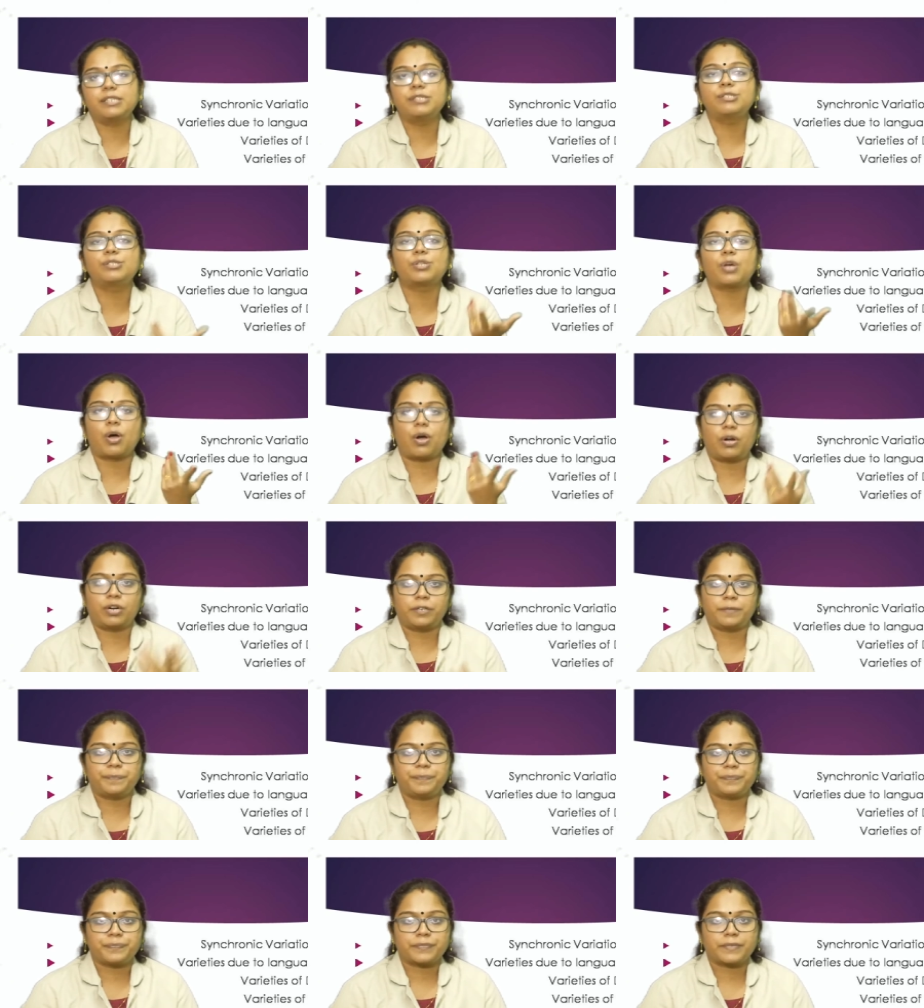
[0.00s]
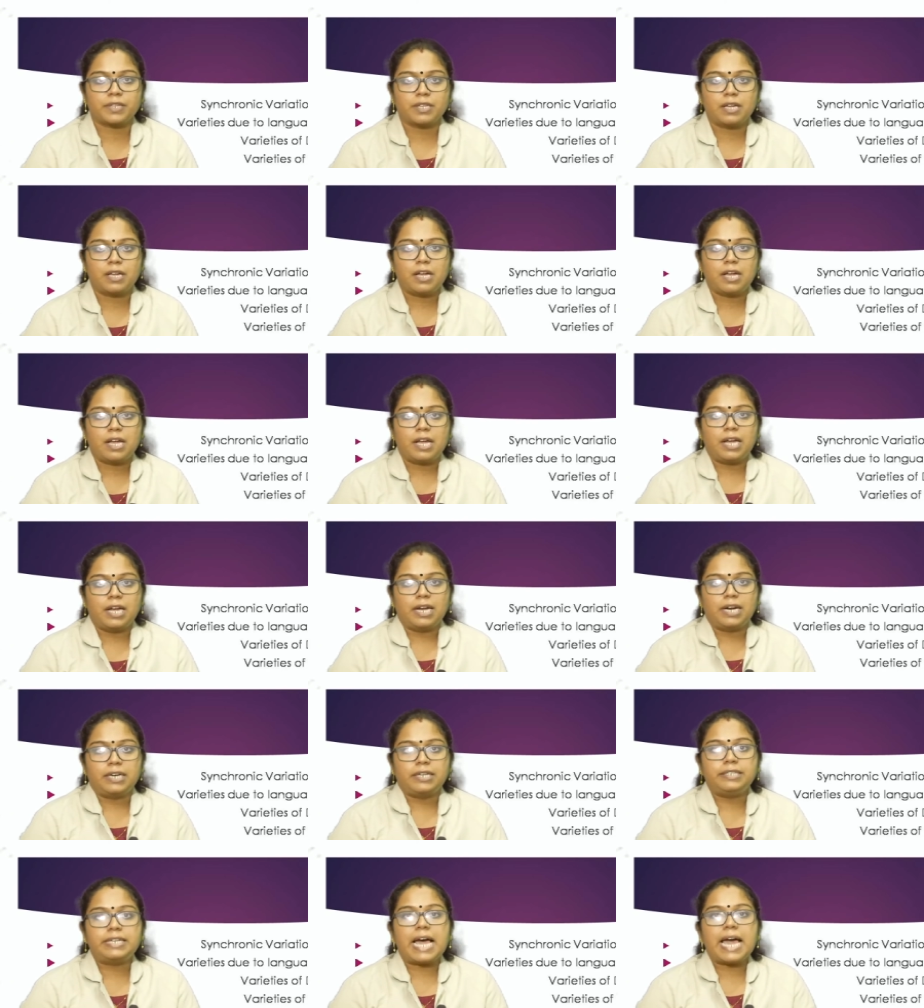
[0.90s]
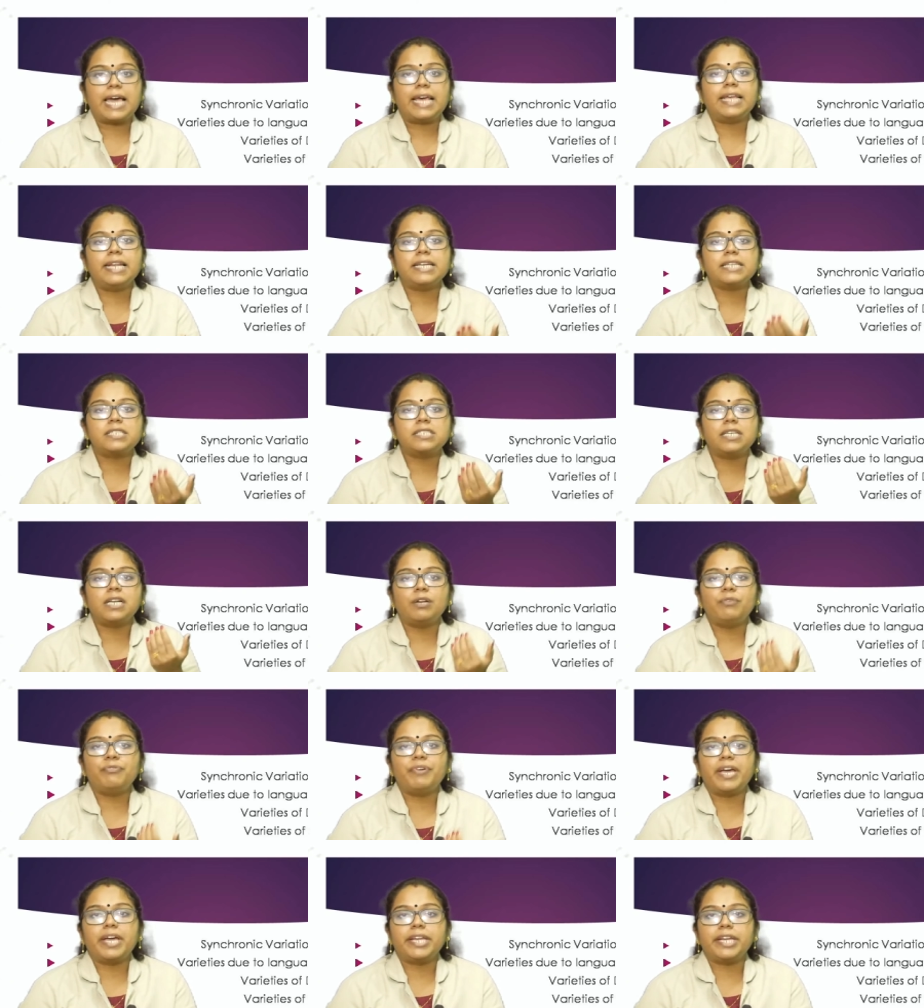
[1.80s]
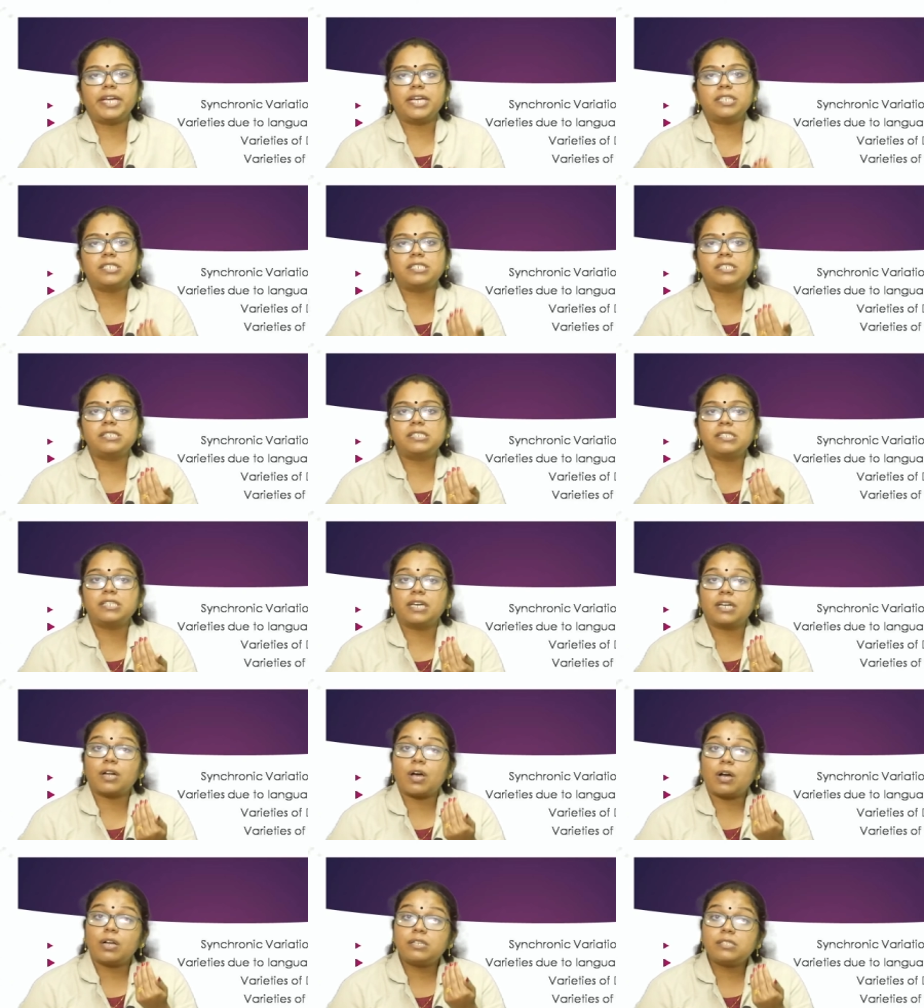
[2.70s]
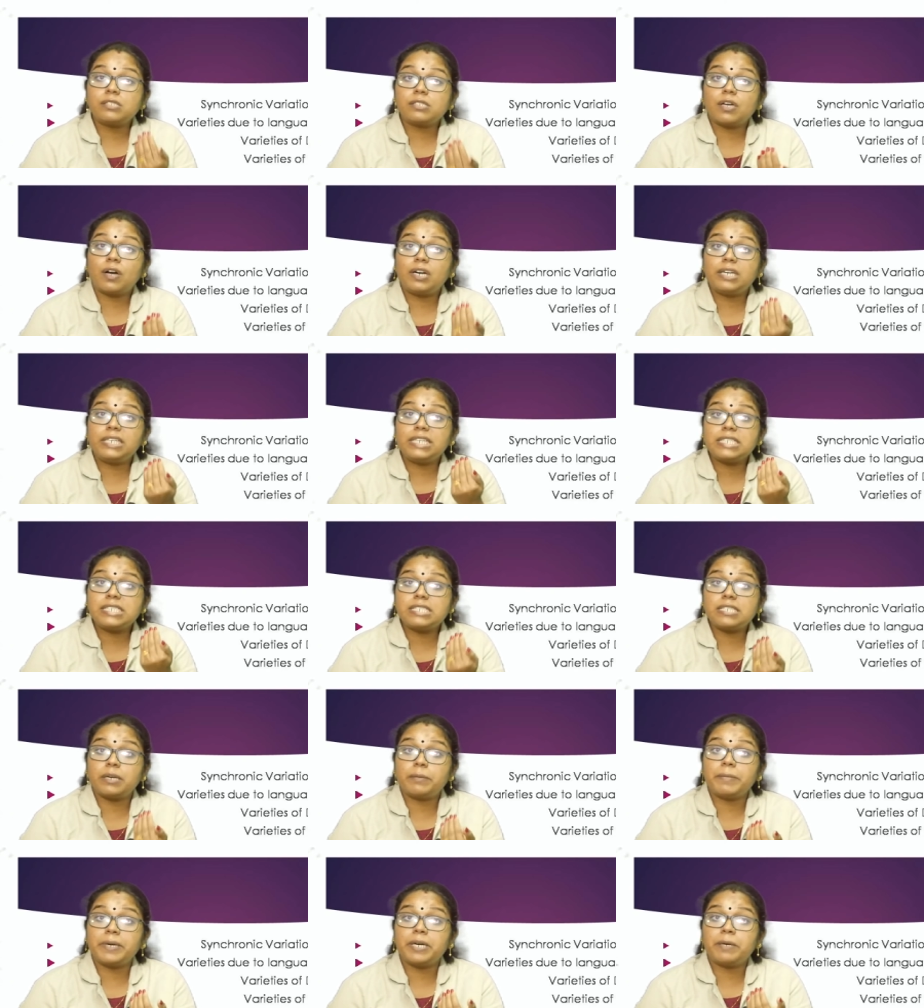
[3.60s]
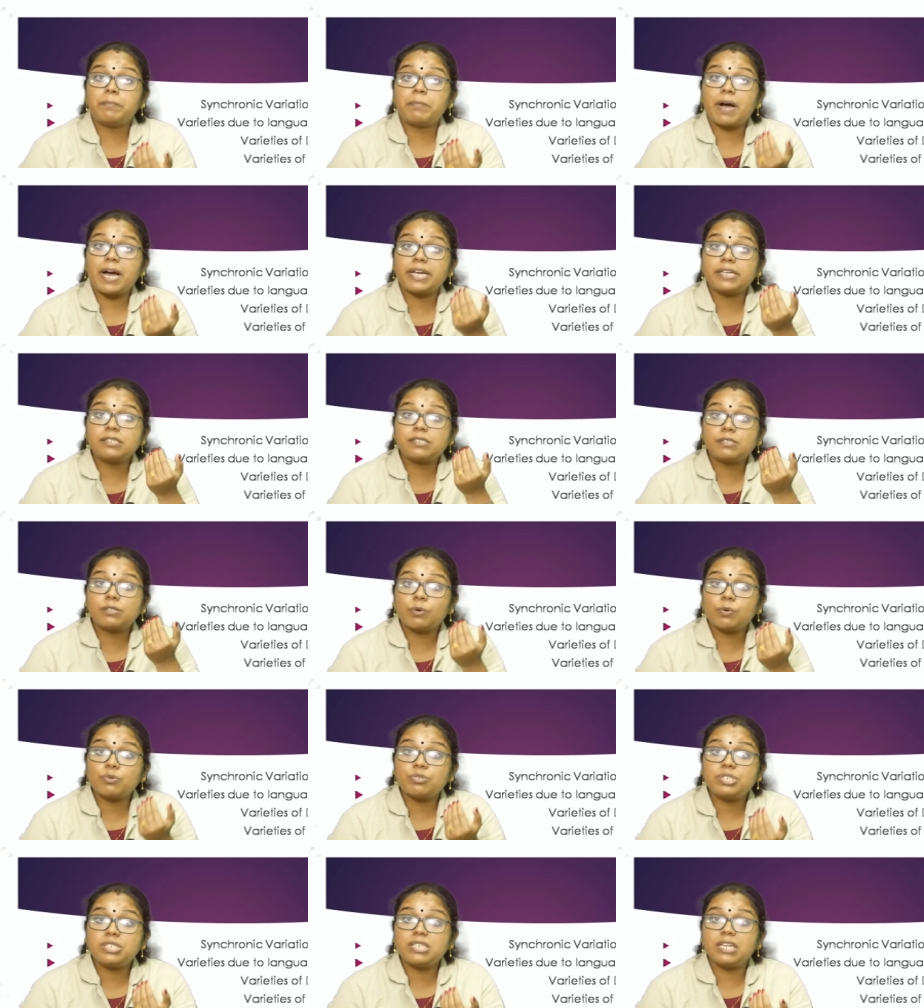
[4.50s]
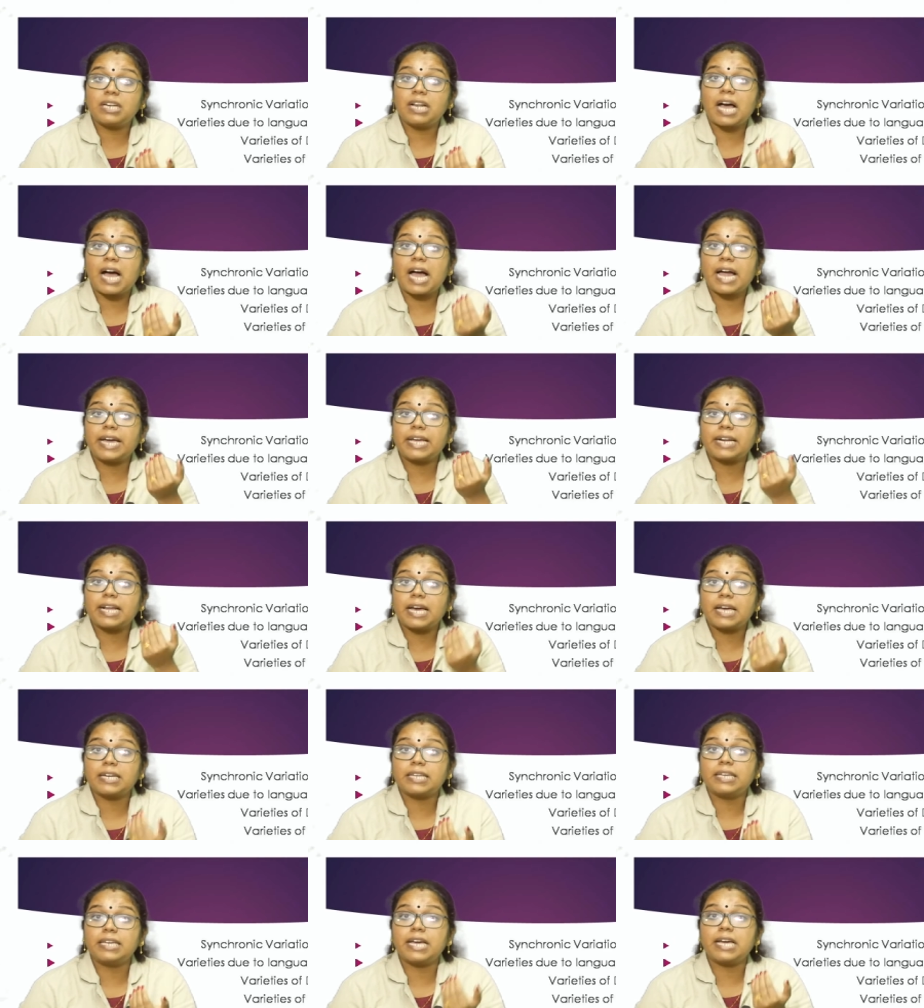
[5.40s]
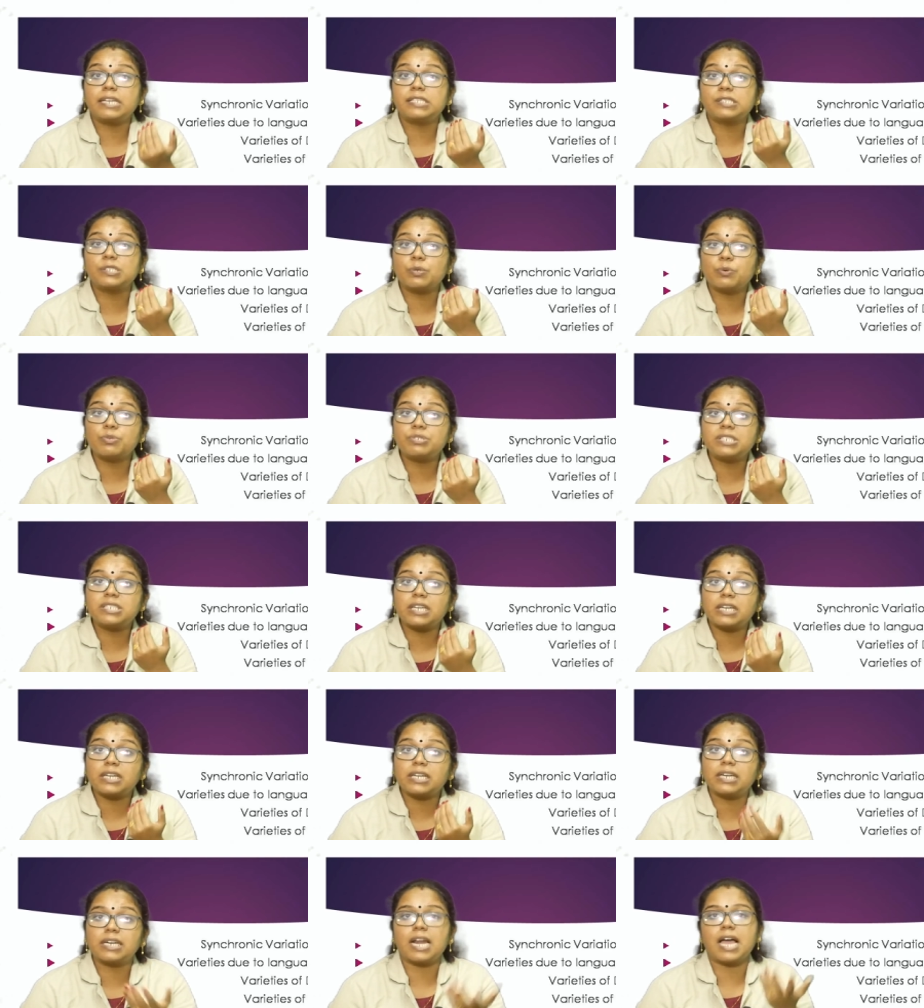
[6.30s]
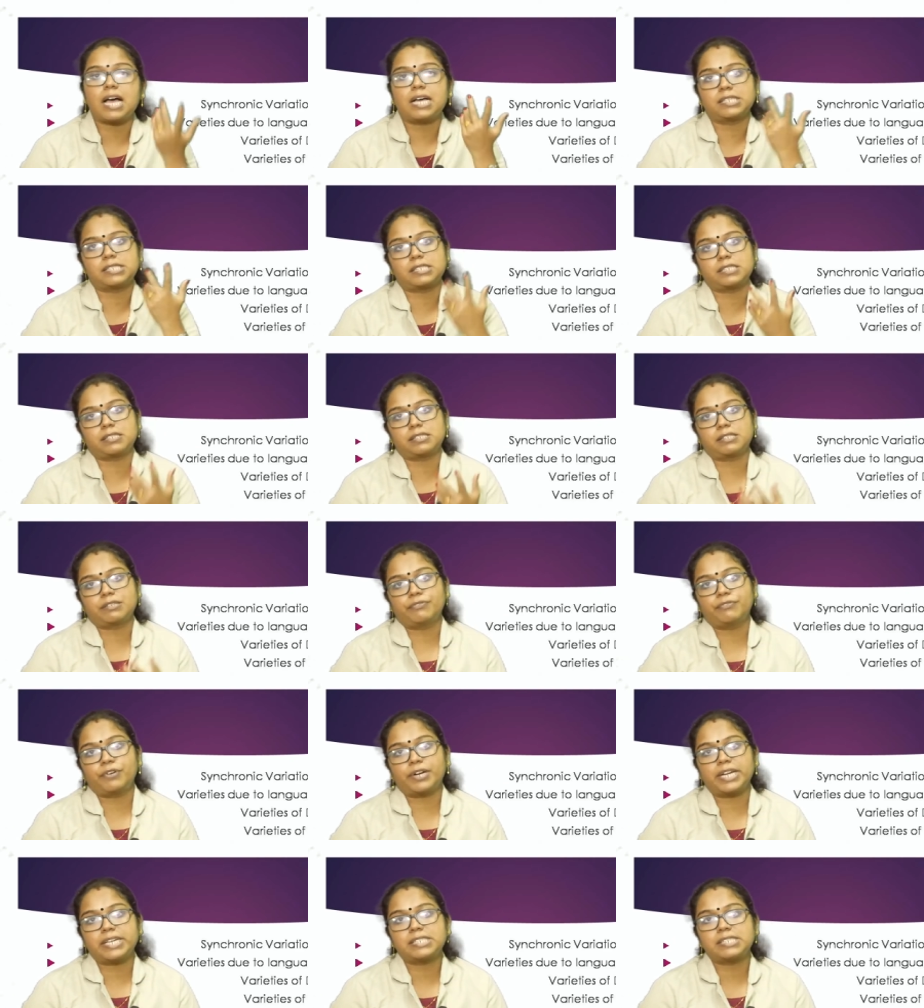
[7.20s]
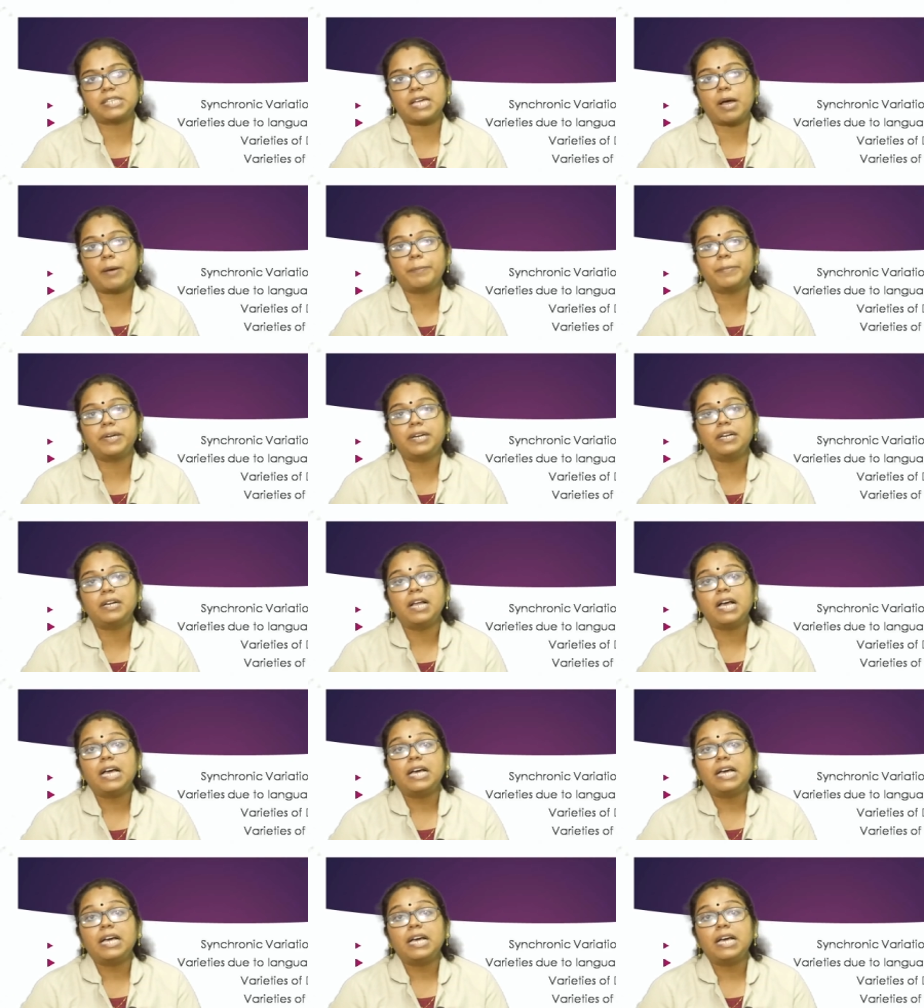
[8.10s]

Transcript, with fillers: and so on. Dialectal variations are also determined by social hierarchy and social class. For example,